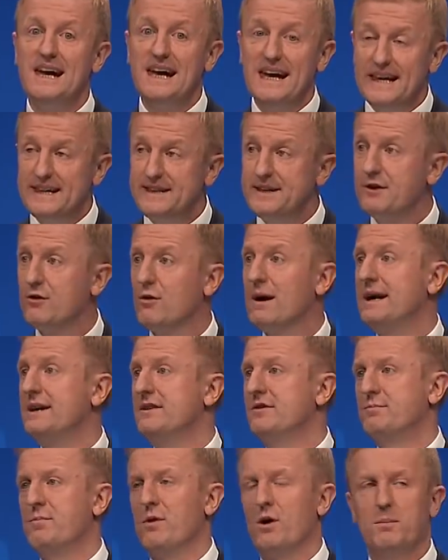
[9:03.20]

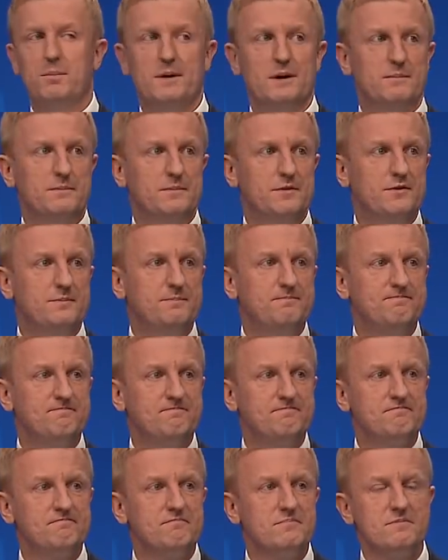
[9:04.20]
ingrained problems,
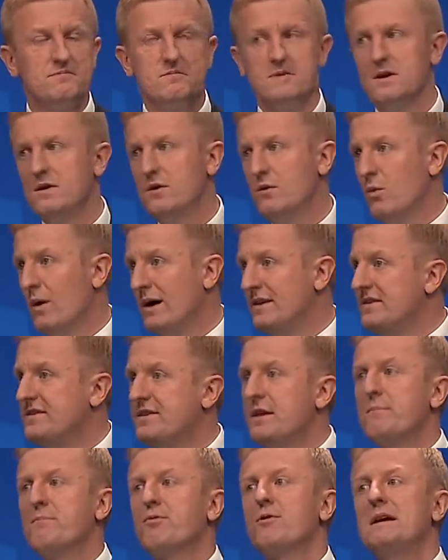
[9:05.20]
ones
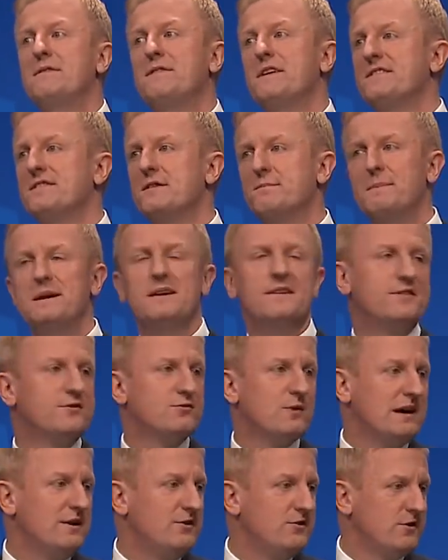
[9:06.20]
that previous
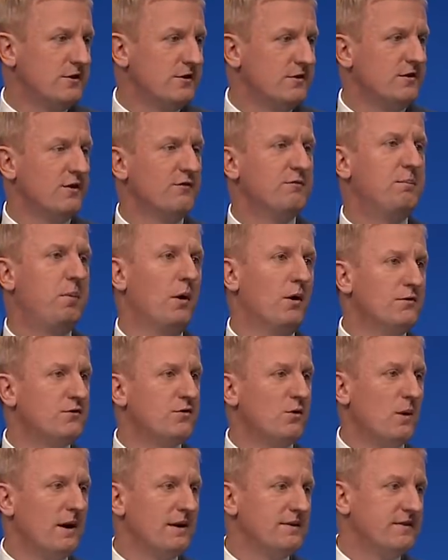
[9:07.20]
administrations have put
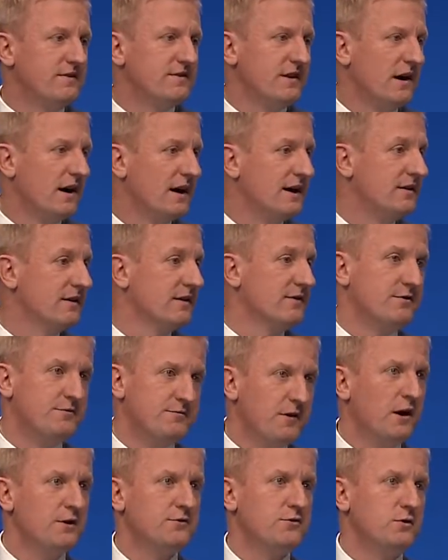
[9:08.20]
to one side as
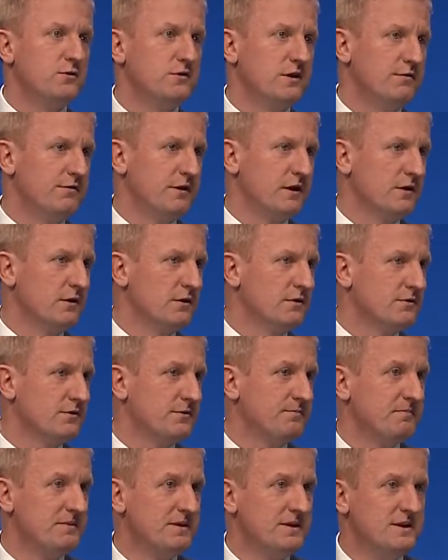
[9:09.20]
far too
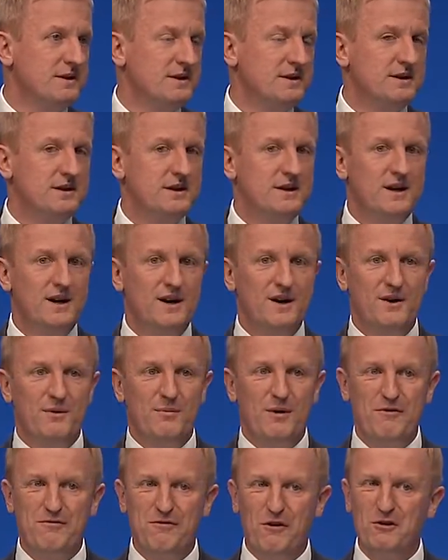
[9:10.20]
difficult.
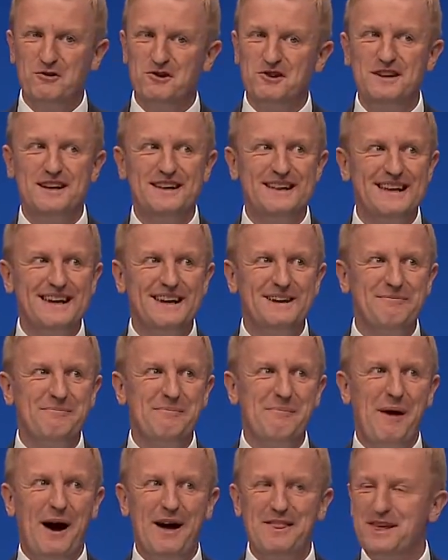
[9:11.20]
Well, fortunately,
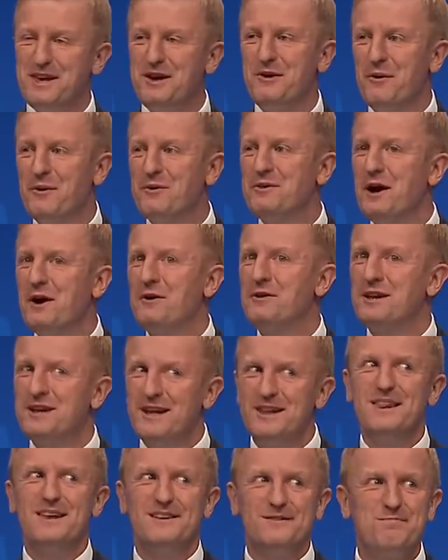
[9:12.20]
I think you all know that
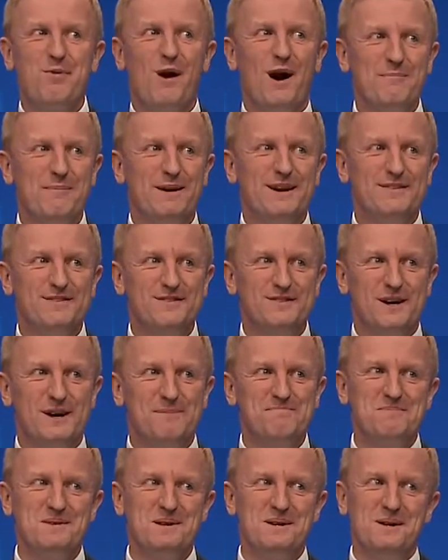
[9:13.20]
in this Prime Minister,
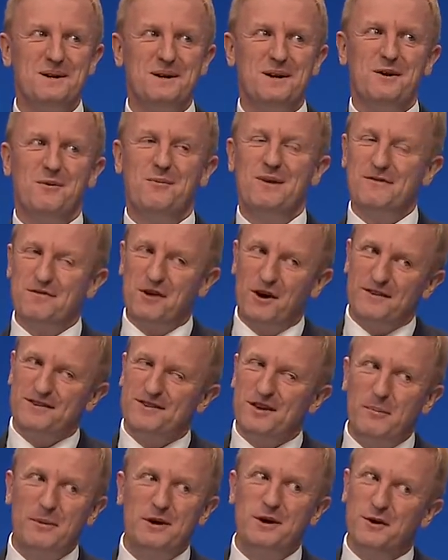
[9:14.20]
we've got
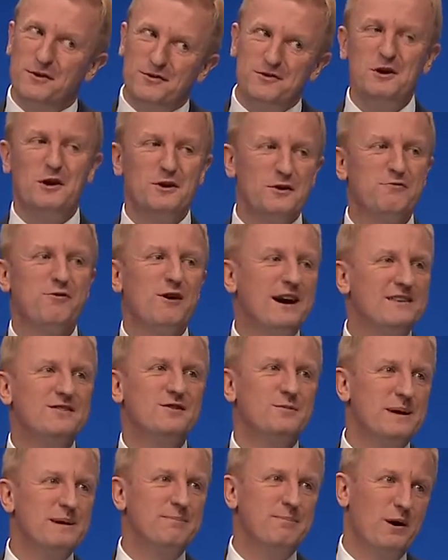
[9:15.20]
someone who's not afraid
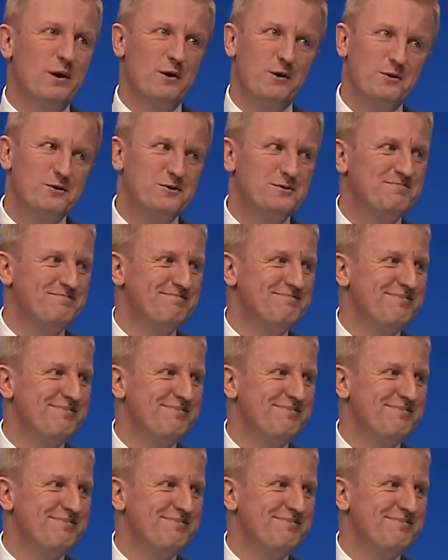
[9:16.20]
to be bold.